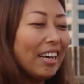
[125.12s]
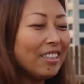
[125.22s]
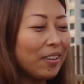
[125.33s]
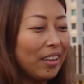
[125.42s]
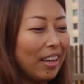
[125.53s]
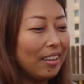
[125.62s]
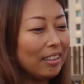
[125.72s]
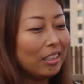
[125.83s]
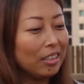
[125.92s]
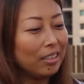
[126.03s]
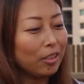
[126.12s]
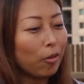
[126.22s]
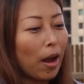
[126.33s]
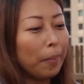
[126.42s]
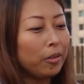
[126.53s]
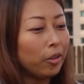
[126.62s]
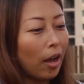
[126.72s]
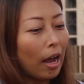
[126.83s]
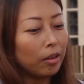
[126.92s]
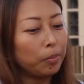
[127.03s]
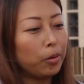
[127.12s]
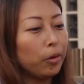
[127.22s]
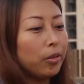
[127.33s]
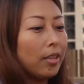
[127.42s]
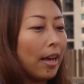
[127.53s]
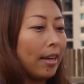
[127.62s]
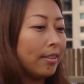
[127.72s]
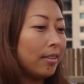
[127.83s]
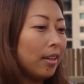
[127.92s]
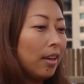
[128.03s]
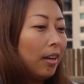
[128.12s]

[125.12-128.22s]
So and then she described, how the process,